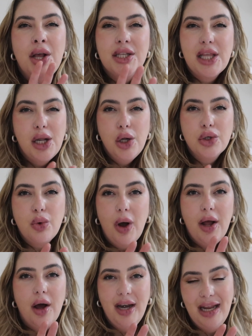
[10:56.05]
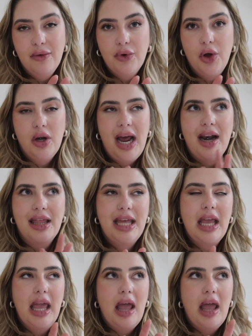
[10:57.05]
so they looked quite uneven, and I think